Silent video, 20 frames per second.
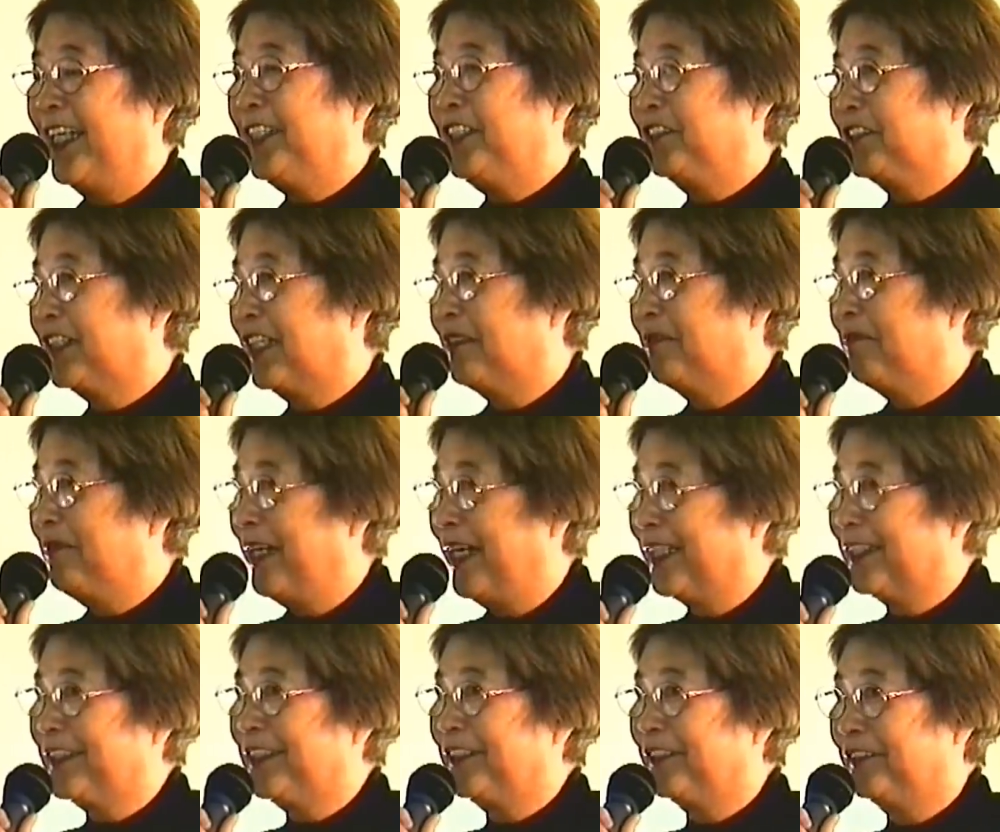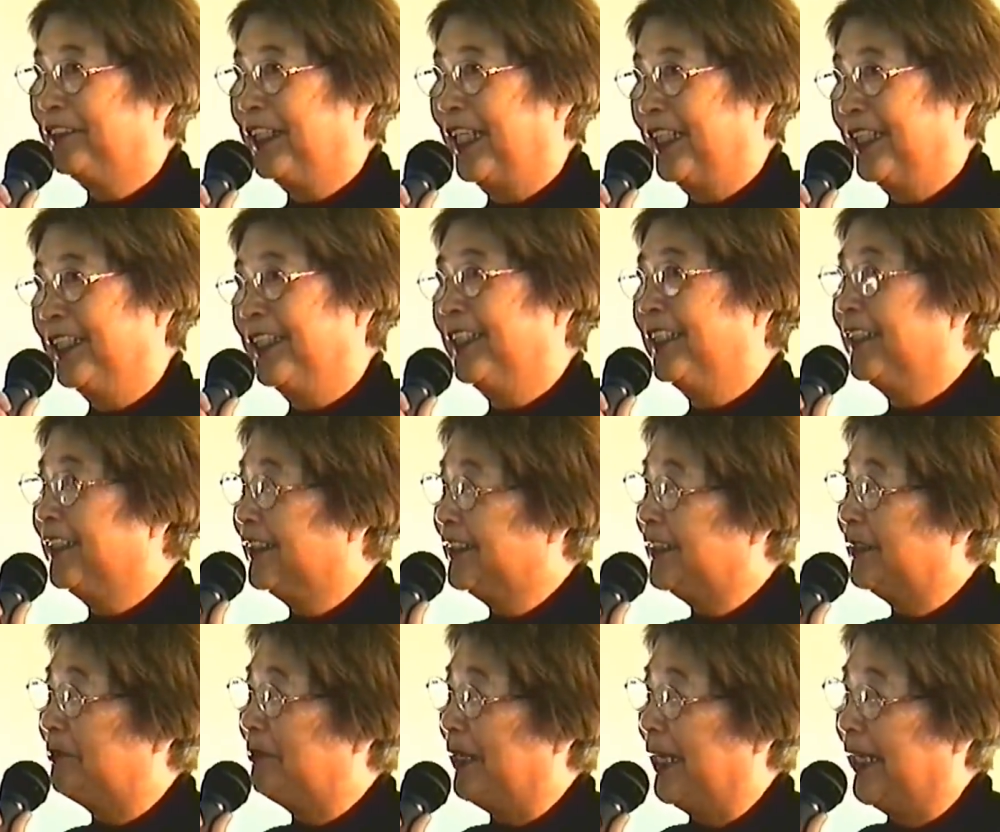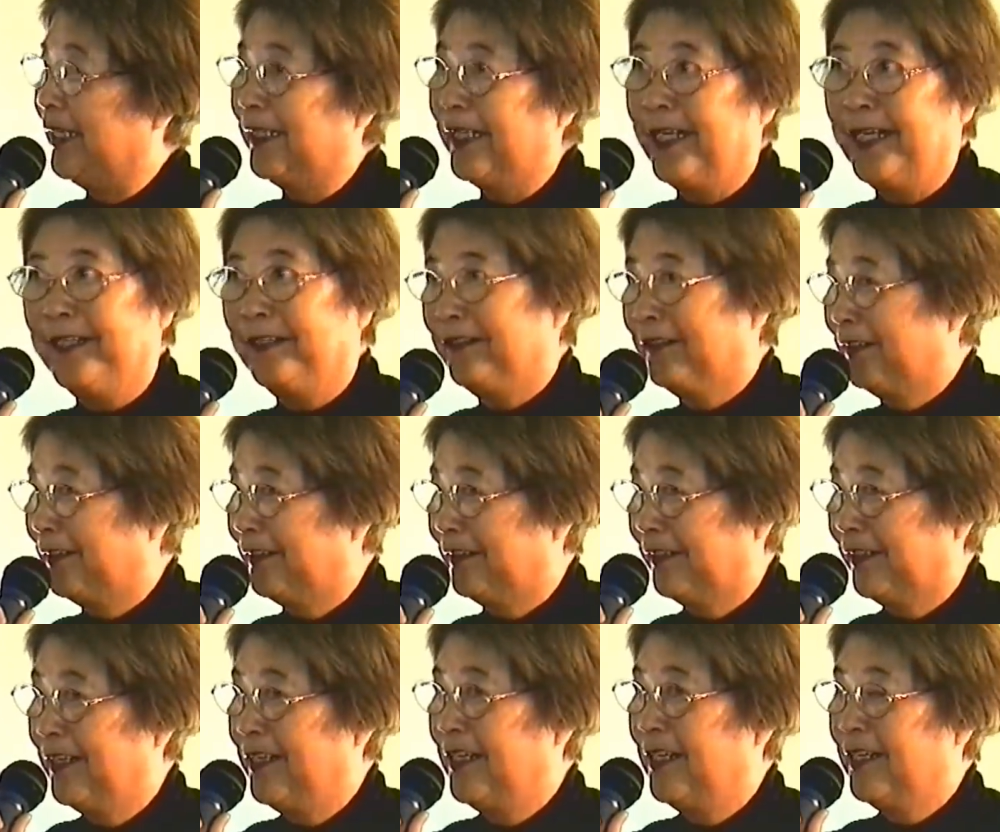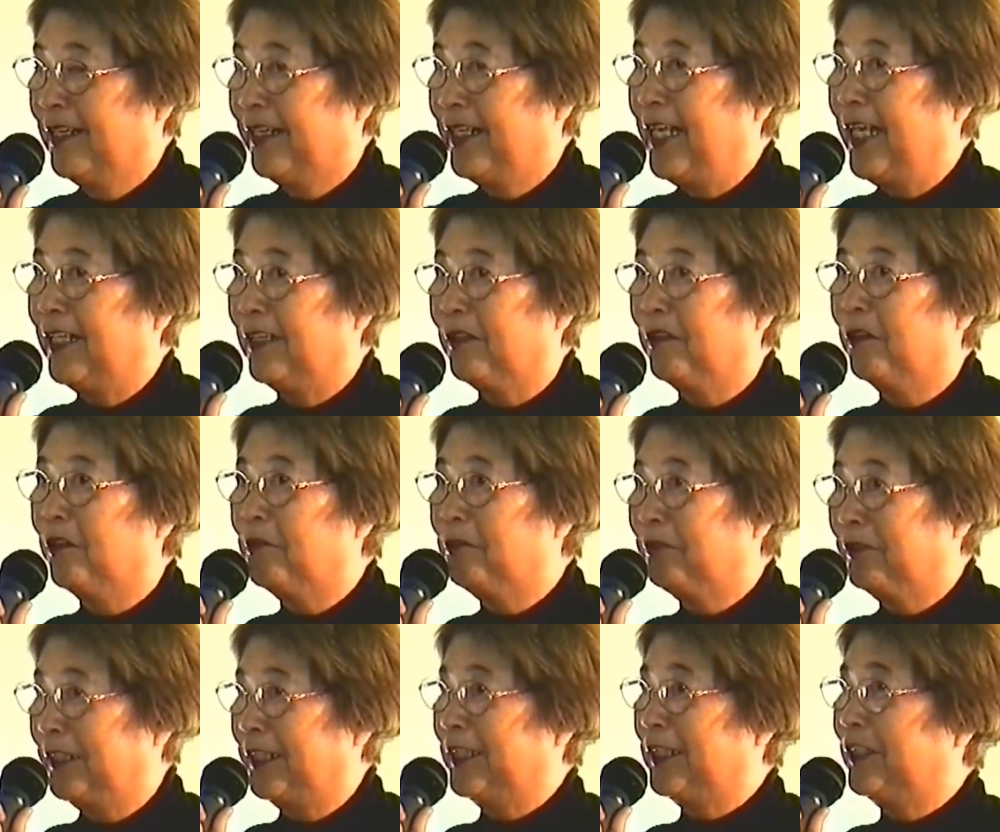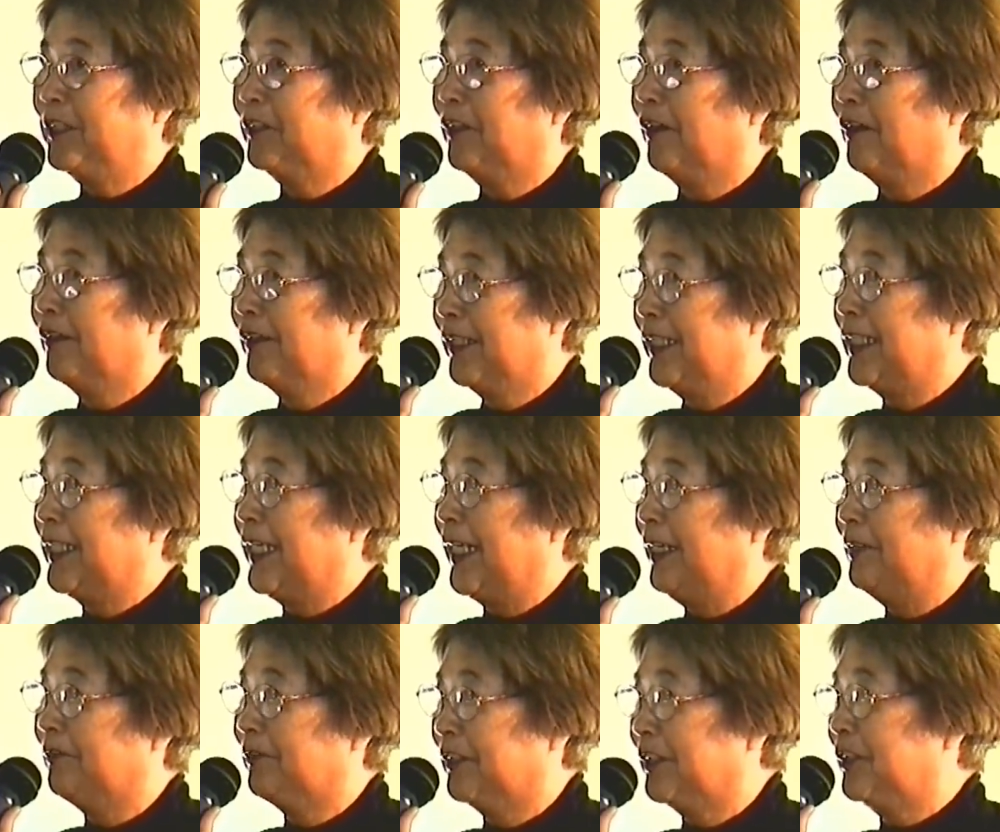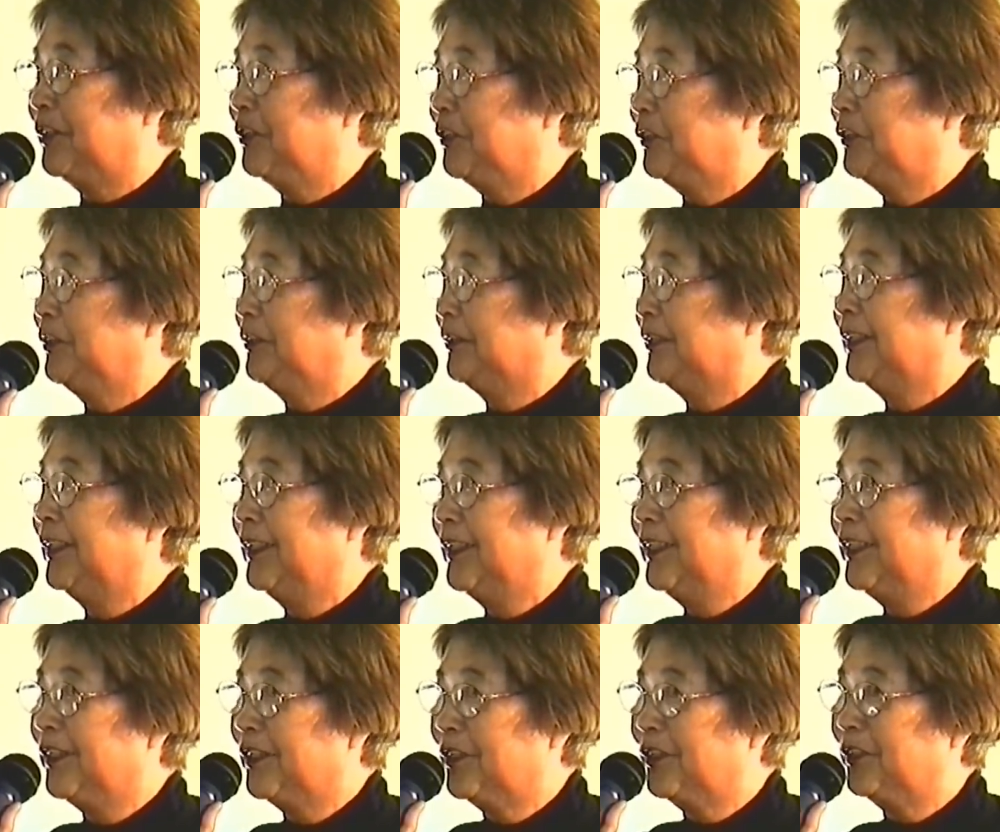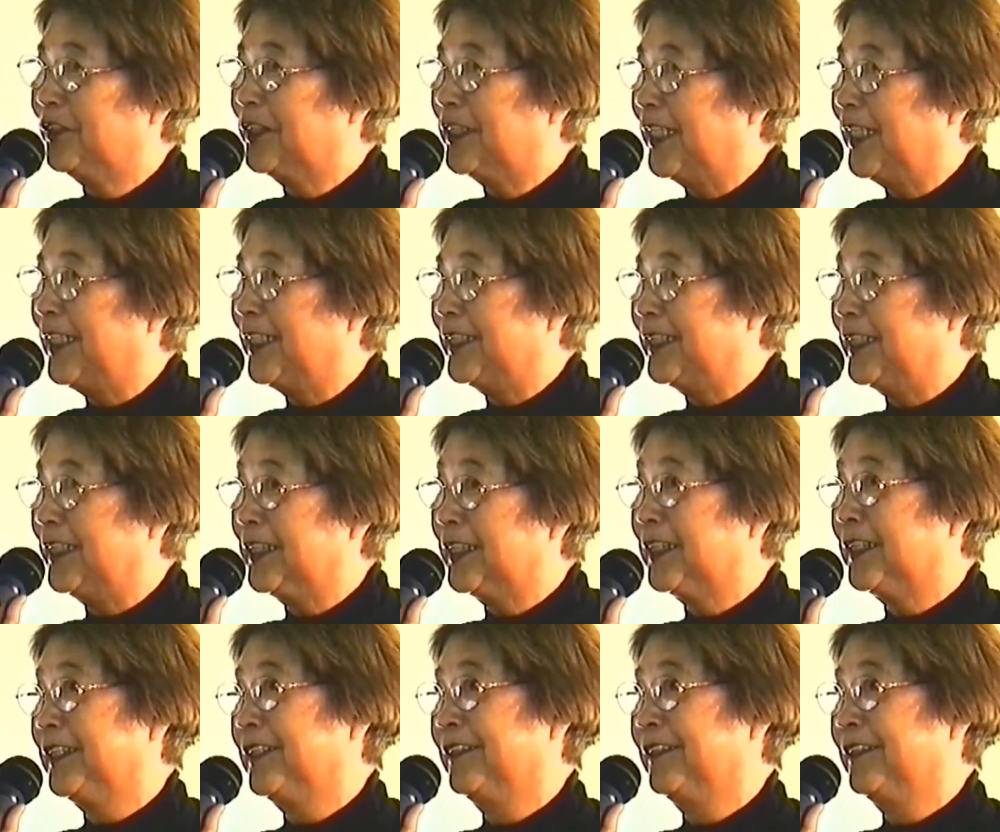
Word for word: had to come back to uh, Japan. They had, they no place to go. They came with two suitcases.